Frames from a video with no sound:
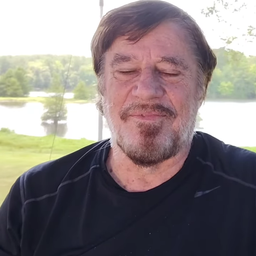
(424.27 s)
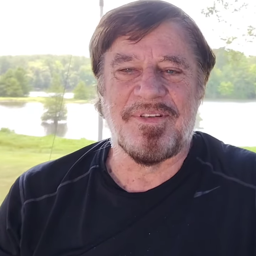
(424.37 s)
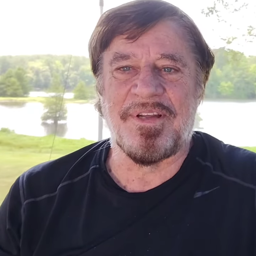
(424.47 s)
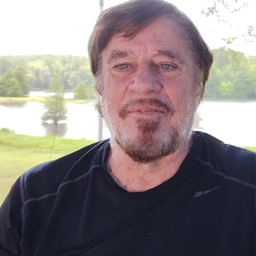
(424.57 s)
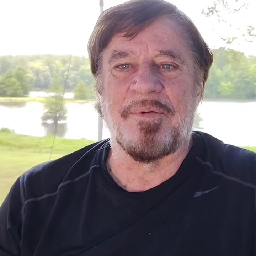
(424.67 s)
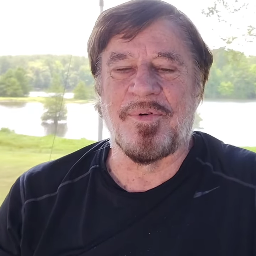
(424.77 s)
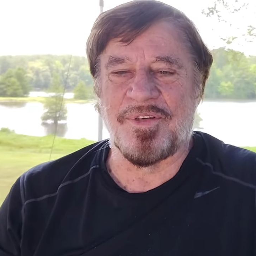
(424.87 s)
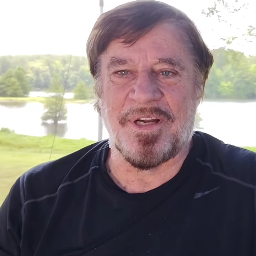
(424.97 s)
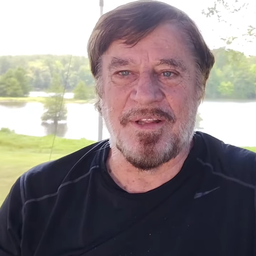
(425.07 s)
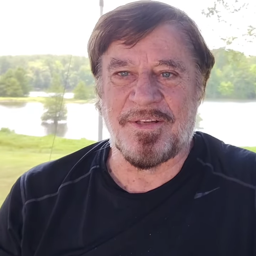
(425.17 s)

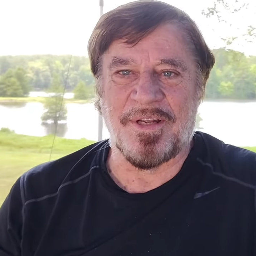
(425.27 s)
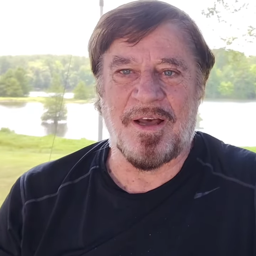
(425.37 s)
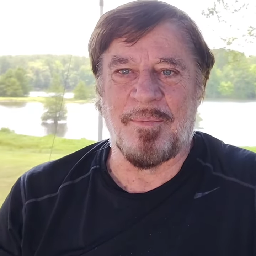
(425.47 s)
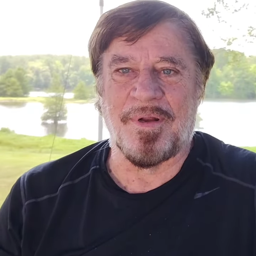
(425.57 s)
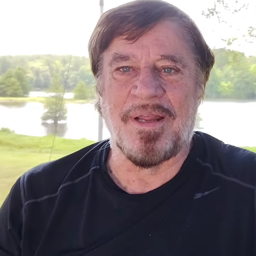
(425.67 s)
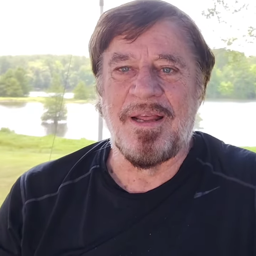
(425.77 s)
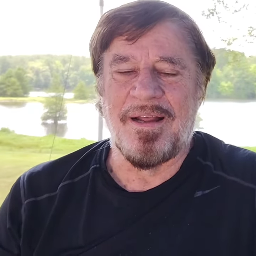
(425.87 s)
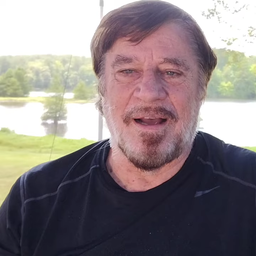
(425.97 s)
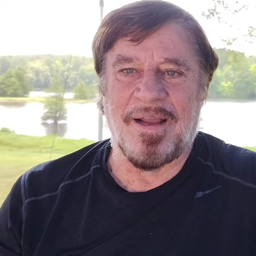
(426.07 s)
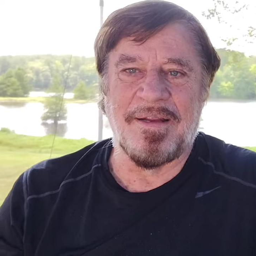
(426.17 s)
70% of the time, and
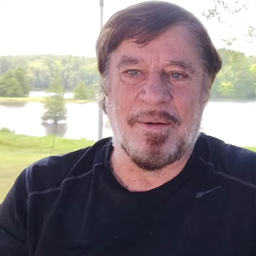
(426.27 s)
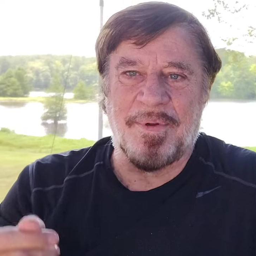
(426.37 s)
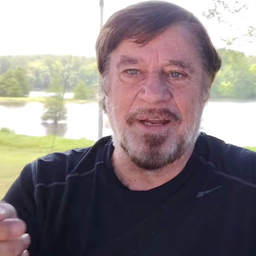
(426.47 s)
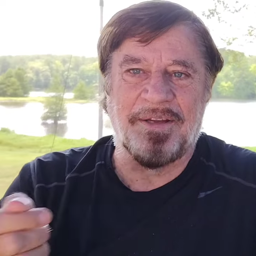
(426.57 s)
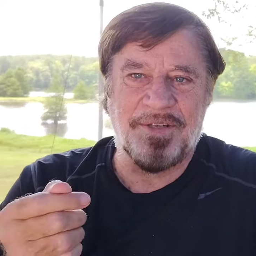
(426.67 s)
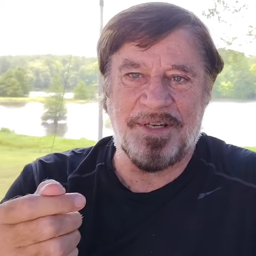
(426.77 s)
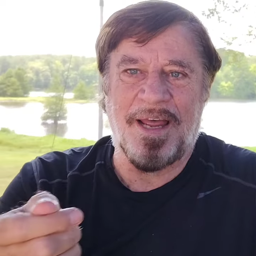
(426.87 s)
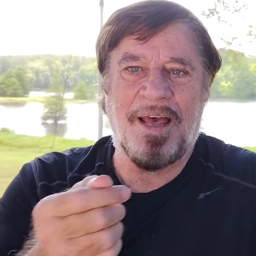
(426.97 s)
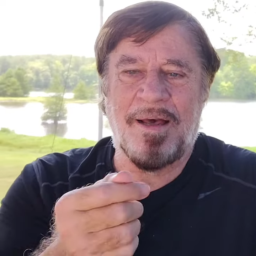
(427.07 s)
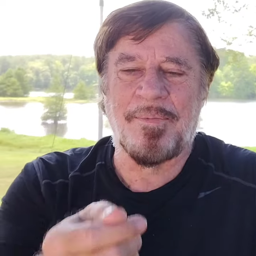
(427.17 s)
I end up getting
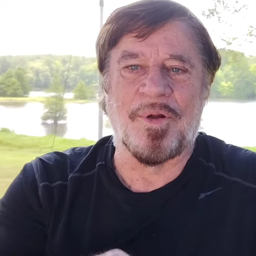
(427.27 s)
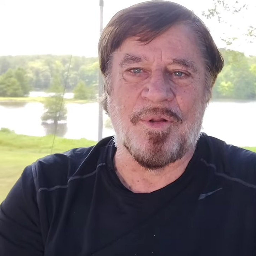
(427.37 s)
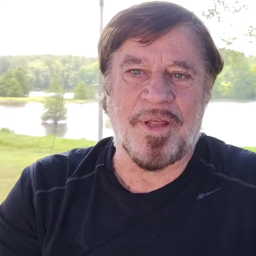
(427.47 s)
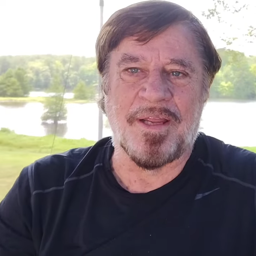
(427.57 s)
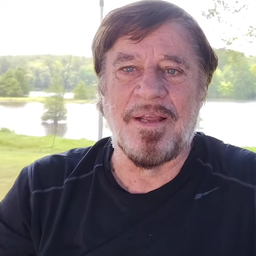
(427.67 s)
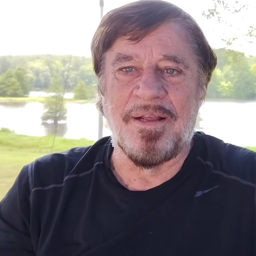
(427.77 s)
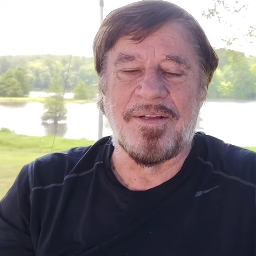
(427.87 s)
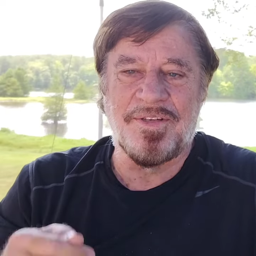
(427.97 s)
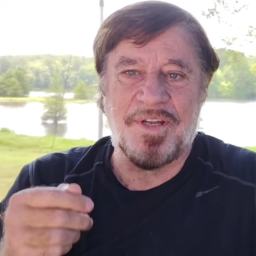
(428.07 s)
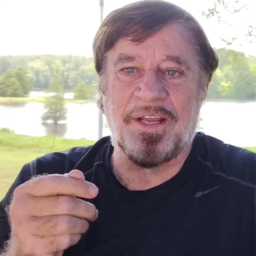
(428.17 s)
stabbed, or they
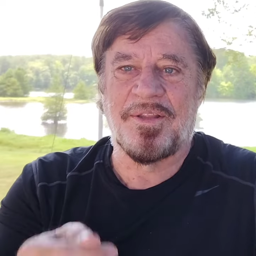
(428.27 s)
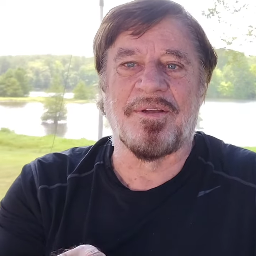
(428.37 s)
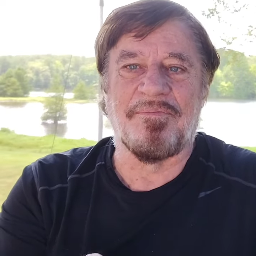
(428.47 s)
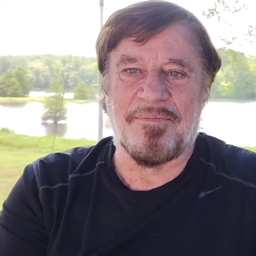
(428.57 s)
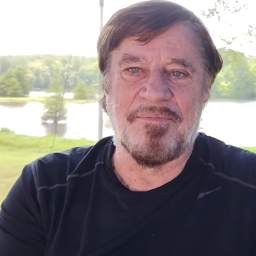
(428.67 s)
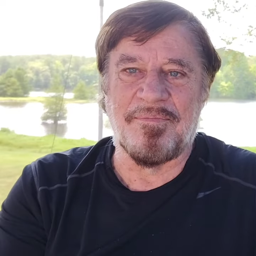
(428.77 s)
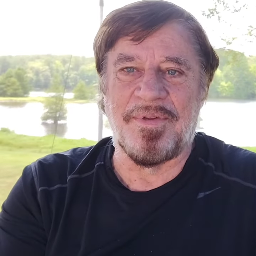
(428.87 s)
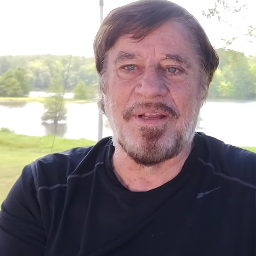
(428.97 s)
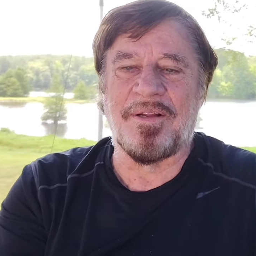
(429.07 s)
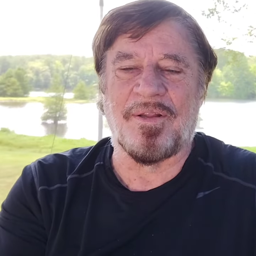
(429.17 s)
stick the
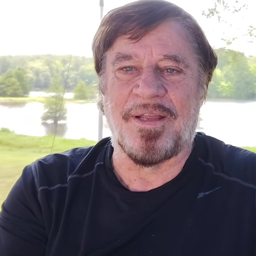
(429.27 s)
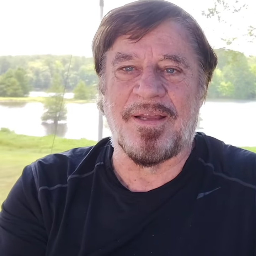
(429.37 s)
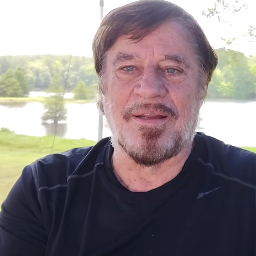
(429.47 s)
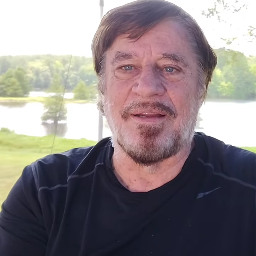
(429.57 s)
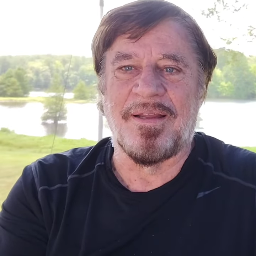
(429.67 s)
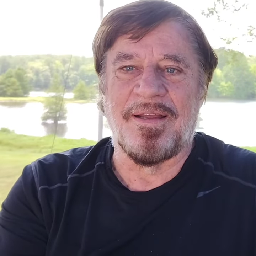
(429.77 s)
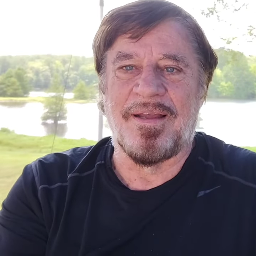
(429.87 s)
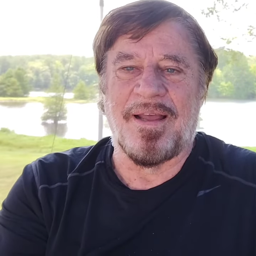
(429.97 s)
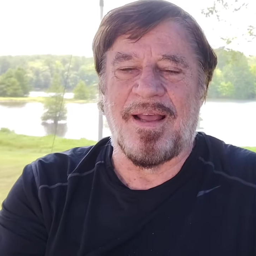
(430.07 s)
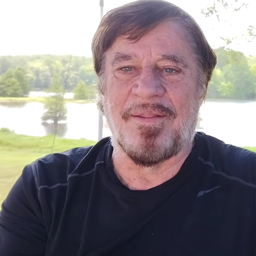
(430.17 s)
needle in
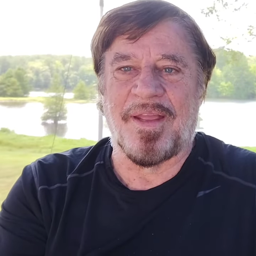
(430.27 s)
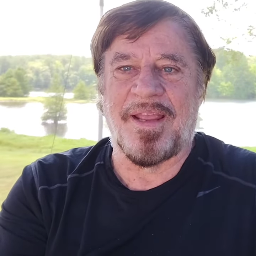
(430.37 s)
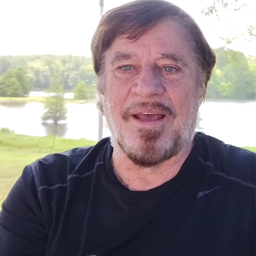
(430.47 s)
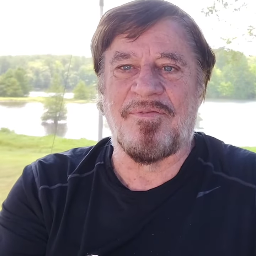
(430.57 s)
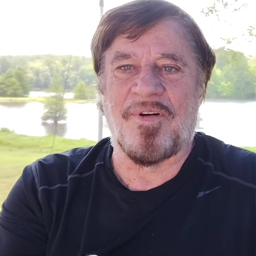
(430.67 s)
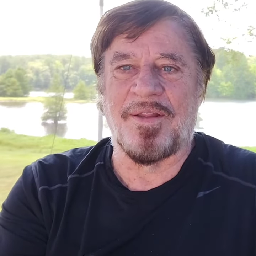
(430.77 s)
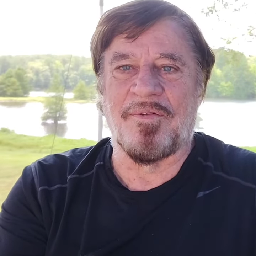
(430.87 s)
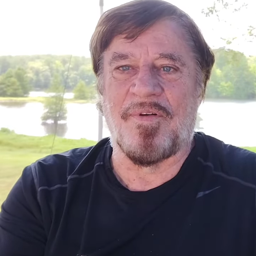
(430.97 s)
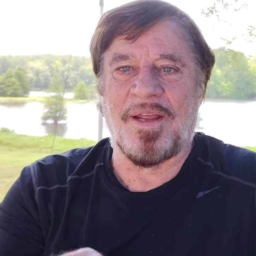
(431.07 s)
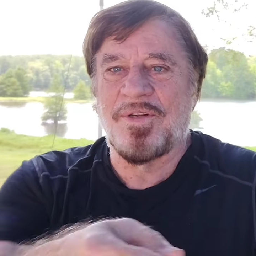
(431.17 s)
and they can't find
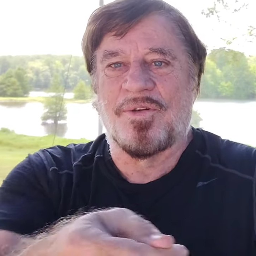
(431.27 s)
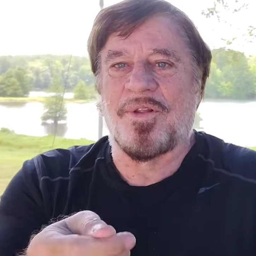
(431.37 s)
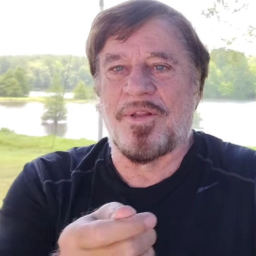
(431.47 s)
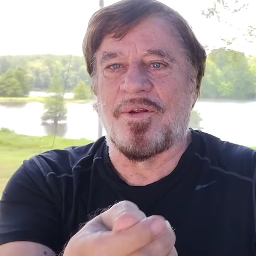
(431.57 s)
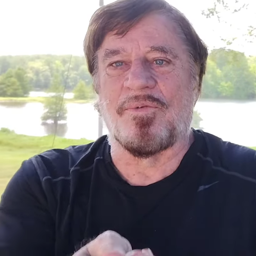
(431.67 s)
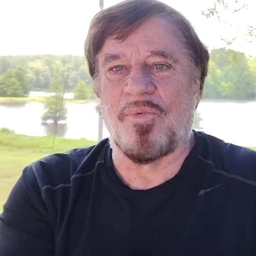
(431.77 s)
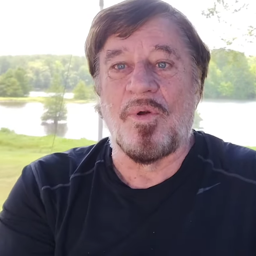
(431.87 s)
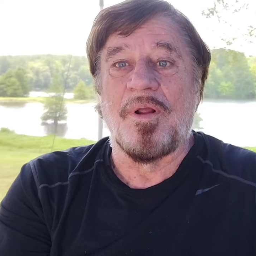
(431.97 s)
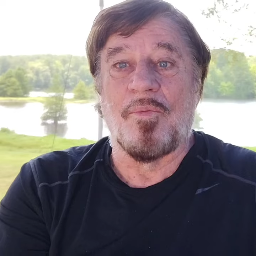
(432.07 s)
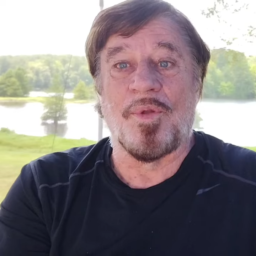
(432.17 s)
the vein, so then they're,
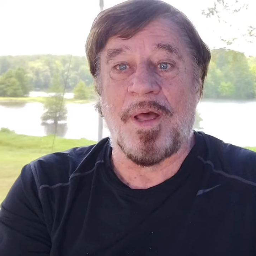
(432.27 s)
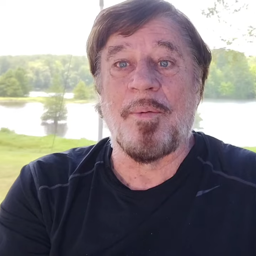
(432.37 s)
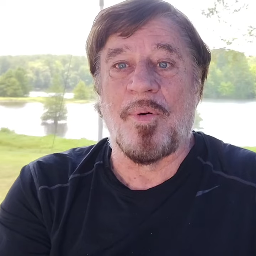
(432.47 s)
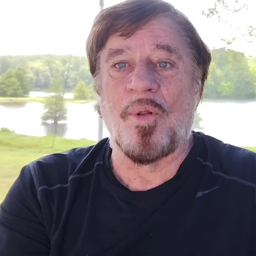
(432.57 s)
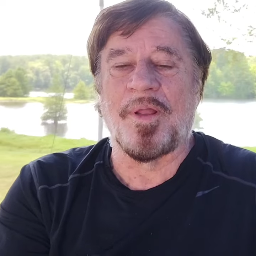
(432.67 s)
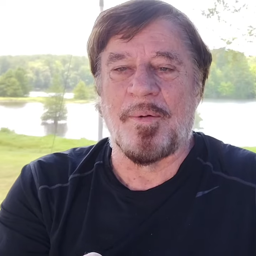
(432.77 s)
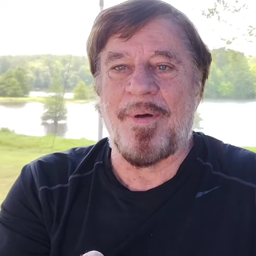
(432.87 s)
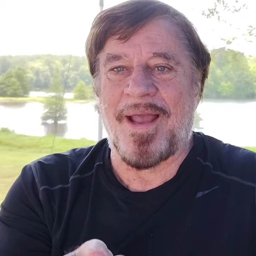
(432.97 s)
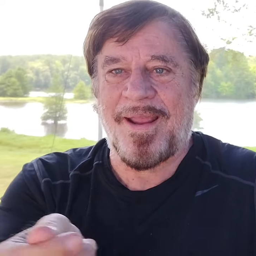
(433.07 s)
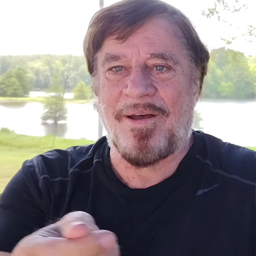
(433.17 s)
without pulling it
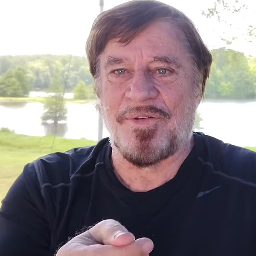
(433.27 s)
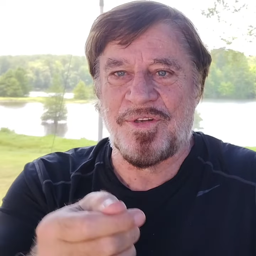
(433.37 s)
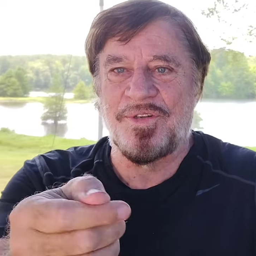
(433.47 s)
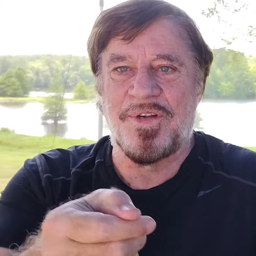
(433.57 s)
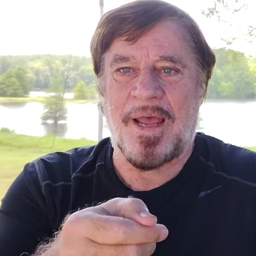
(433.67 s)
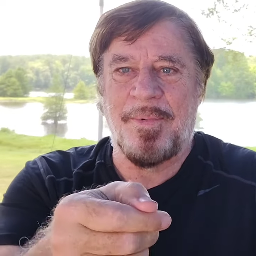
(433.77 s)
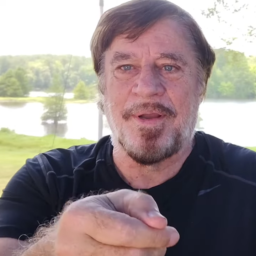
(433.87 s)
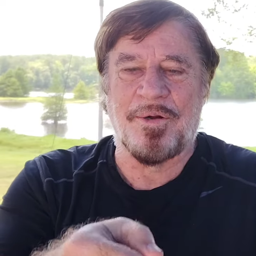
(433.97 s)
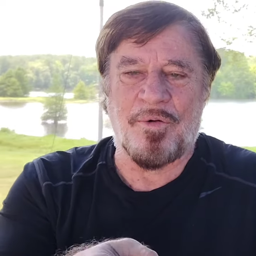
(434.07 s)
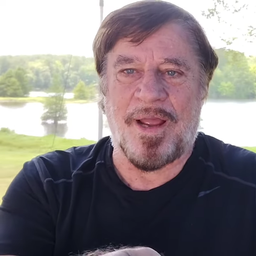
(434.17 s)
back out, just jabbing
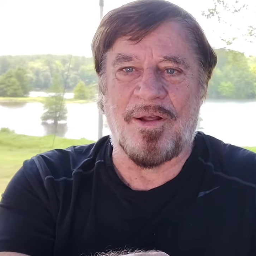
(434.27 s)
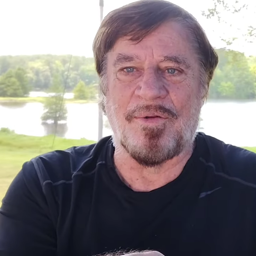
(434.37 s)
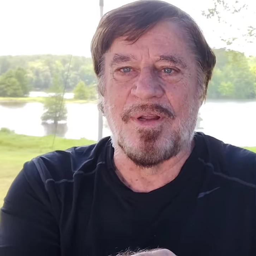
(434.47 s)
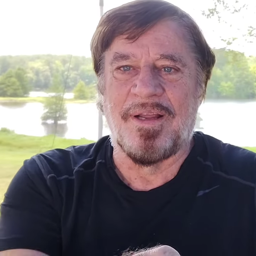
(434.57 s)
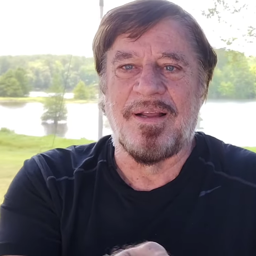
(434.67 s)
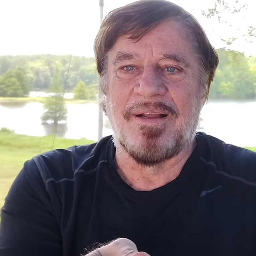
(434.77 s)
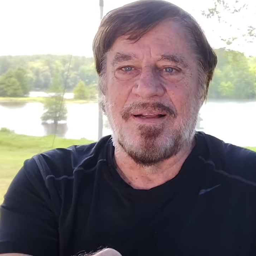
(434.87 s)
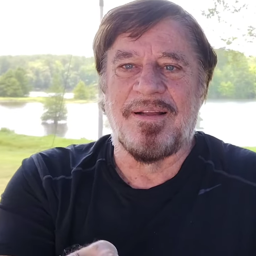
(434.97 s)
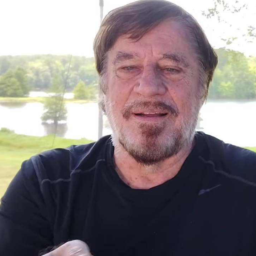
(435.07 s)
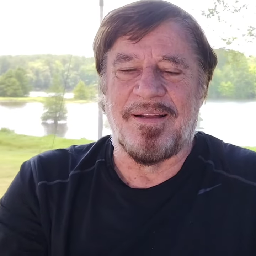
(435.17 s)
it around.
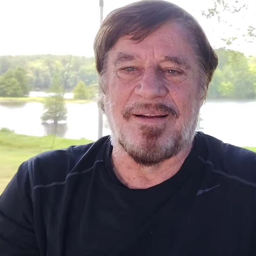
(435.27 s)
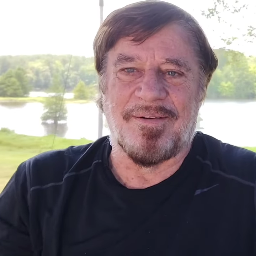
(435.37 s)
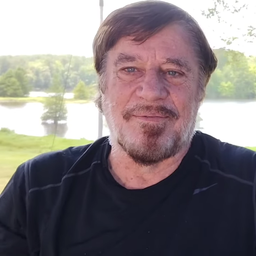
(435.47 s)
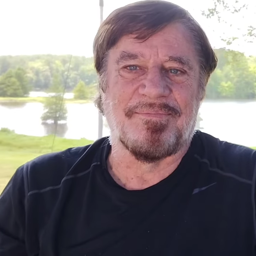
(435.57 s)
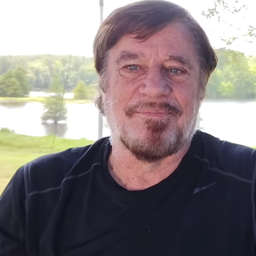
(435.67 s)
You know,